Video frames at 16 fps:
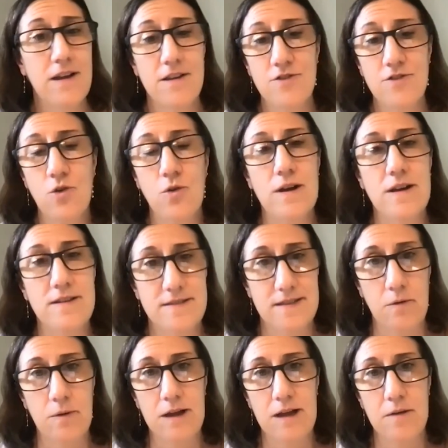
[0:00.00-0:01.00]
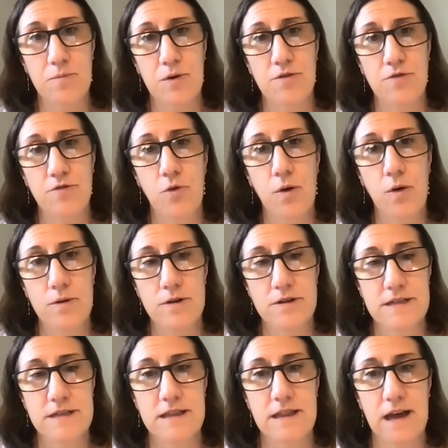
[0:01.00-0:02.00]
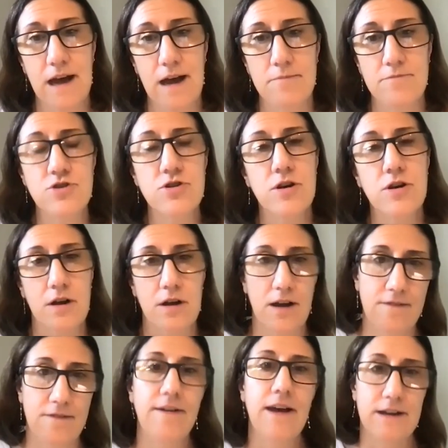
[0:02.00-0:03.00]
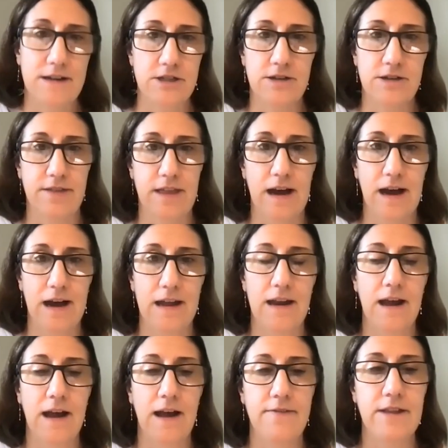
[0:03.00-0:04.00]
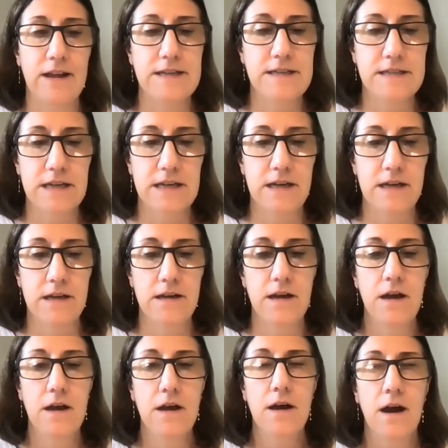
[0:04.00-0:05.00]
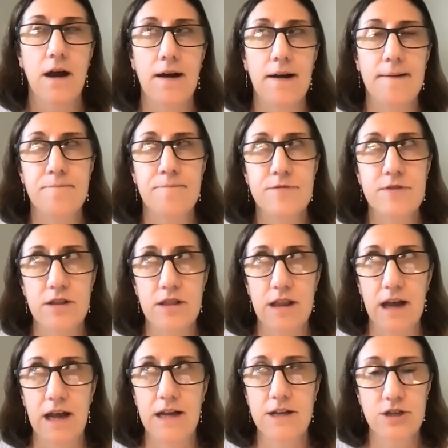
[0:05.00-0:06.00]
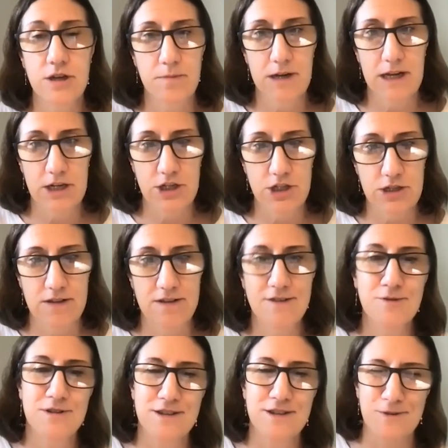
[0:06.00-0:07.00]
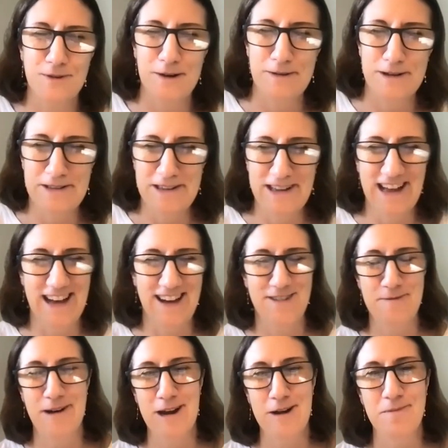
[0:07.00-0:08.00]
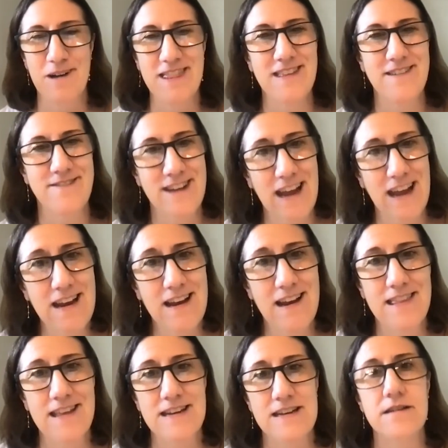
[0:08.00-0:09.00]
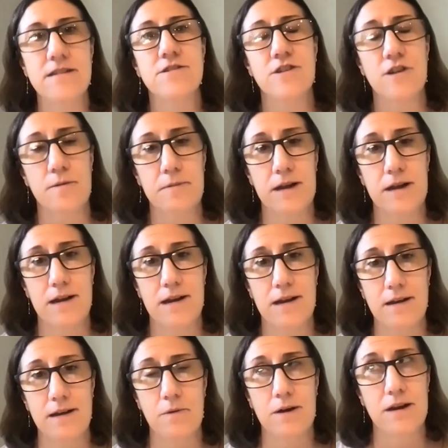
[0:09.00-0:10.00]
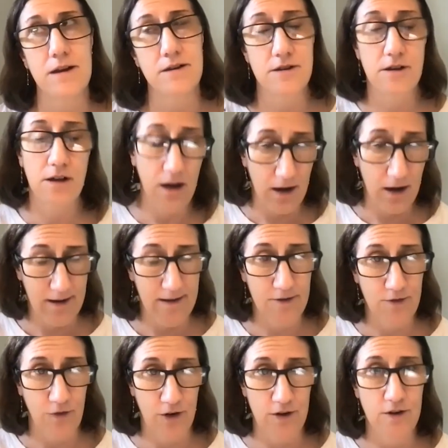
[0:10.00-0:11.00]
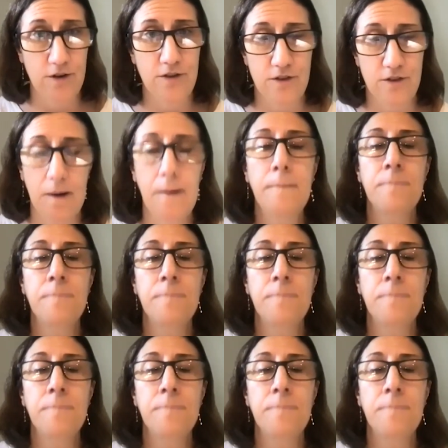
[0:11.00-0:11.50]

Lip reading: stories that we had put forward to them, took advantage of that. And they did delay terminations, which is why we only have about a month of data. They didn't terminate anyone until August 1st.